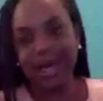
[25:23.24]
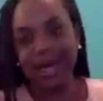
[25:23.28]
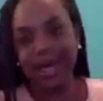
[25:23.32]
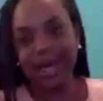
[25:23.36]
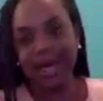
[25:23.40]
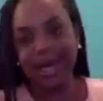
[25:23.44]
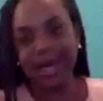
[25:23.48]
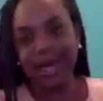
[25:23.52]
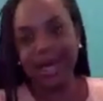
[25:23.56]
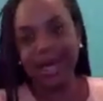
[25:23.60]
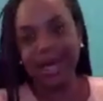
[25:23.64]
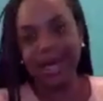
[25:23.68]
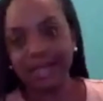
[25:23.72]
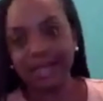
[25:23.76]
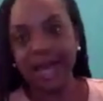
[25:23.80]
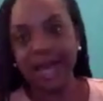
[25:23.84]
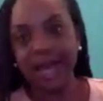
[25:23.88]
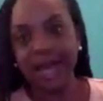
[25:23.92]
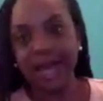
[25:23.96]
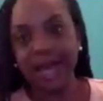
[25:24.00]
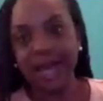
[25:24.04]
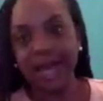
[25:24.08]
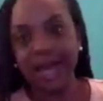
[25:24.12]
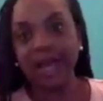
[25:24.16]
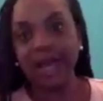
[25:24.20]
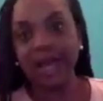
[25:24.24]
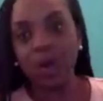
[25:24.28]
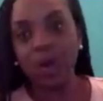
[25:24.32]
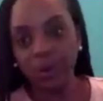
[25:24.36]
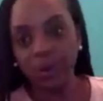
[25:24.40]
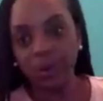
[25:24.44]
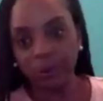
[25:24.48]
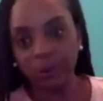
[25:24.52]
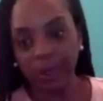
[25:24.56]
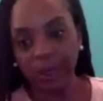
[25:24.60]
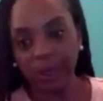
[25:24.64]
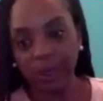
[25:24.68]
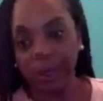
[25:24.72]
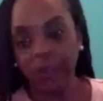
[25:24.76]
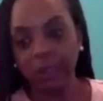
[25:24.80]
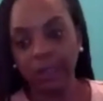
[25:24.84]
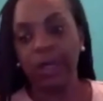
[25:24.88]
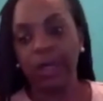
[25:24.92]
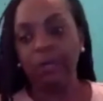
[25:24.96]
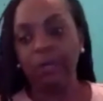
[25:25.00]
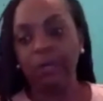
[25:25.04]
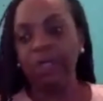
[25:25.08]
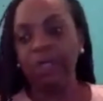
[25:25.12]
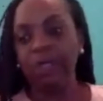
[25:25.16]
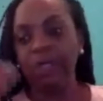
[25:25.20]
and the government is not
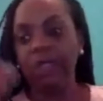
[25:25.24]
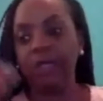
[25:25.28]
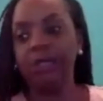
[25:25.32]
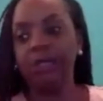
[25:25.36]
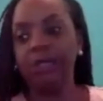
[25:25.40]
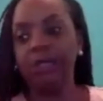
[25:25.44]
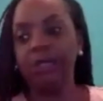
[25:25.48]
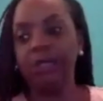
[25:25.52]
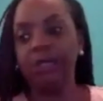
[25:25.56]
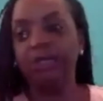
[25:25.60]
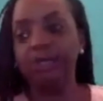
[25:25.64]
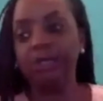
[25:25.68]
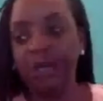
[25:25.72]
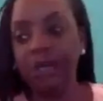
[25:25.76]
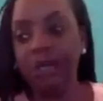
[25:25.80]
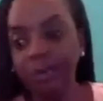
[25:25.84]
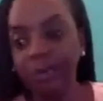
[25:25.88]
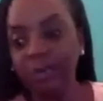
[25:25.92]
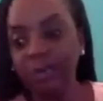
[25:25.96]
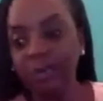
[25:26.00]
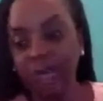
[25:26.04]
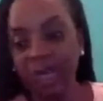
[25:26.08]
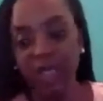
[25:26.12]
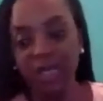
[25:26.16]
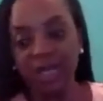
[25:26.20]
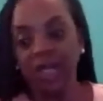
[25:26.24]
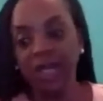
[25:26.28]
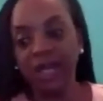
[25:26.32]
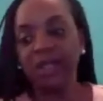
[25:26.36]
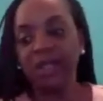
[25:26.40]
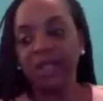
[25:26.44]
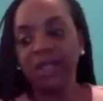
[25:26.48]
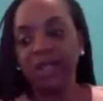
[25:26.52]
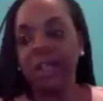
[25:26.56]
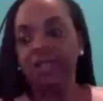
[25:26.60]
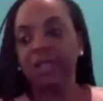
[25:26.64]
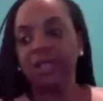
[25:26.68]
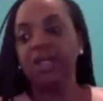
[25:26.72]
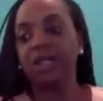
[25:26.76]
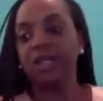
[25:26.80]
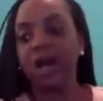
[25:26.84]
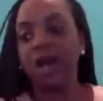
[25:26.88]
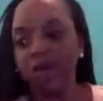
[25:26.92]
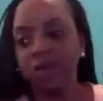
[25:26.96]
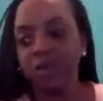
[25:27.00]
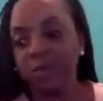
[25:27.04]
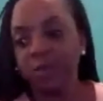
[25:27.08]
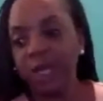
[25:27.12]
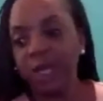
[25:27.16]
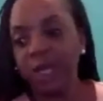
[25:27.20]
helping me because some men
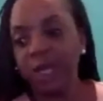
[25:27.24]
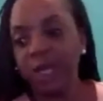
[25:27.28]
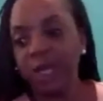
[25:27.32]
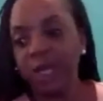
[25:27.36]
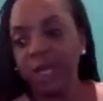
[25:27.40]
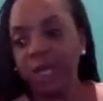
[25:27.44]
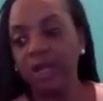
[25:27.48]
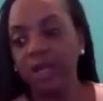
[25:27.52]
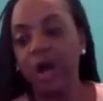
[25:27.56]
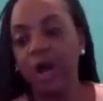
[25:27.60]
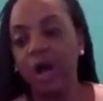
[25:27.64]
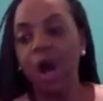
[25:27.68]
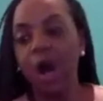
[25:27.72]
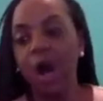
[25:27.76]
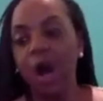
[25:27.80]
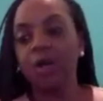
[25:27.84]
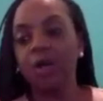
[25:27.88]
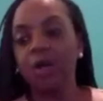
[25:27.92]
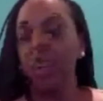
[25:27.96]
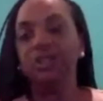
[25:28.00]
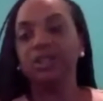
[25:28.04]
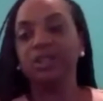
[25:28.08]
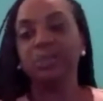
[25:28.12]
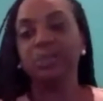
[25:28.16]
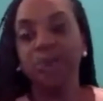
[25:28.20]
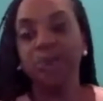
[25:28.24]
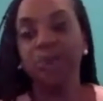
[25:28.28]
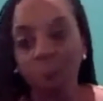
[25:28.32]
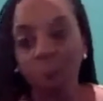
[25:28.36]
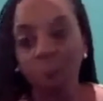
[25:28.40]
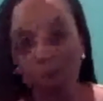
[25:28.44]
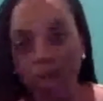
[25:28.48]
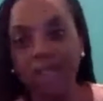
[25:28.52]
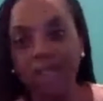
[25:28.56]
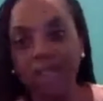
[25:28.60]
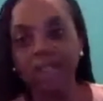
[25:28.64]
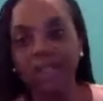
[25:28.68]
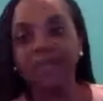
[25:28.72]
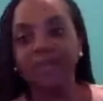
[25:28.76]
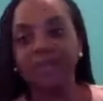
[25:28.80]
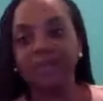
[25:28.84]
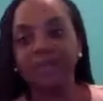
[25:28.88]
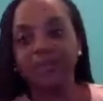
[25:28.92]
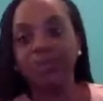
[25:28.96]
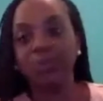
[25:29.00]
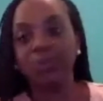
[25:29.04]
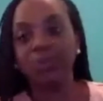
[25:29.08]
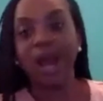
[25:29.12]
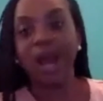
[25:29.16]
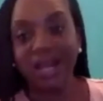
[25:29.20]
in the government are
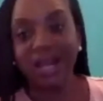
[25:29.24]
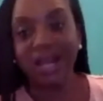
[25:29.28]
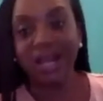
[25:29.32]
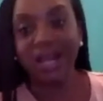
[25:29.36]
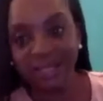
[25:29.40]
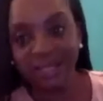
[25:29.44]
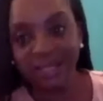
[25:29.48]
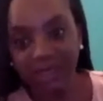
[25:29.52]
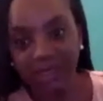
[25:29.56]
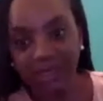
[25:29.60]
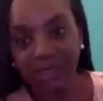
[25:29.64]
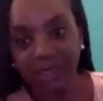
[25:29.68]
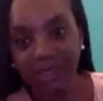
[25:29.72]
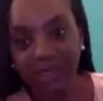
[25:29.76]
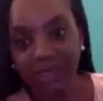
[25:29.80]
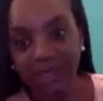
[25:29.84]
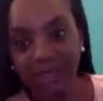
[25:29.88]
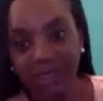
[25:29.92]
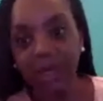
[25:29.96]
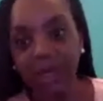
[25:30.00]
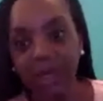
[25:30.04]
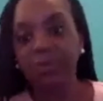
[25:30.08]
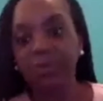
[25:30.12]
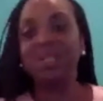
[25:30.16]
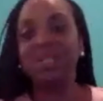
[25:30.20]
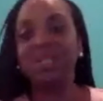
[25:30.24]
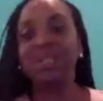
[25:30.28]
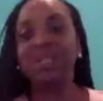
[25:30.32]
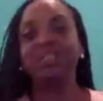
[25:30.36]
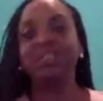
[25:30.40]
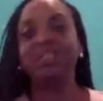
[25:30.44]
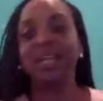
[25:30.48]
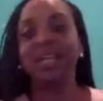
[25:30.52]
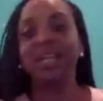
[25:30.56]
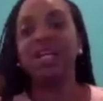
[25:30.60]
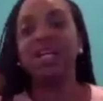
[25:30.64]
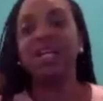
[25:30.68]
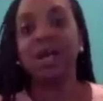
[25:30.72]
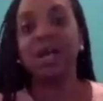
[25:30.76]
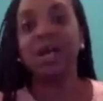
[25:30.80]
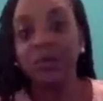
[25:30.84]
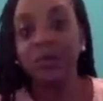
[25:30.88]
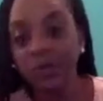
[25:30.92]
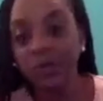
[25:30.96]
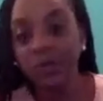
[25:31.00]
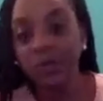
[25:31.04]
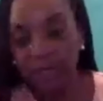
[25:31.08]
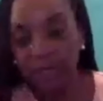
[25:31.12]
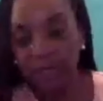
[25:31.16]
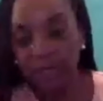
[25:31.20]
supporting this practice because they
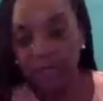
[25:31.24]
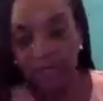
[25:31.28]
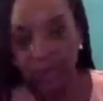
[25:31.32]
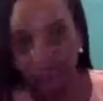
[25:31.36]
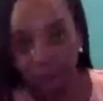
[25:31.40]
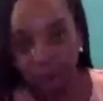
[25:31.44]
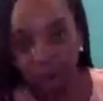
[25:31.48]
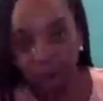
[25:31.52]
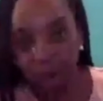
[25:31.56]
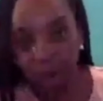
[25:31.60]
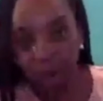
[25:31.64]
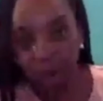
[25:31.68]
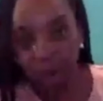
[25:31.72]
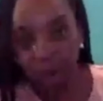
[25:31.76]
come from these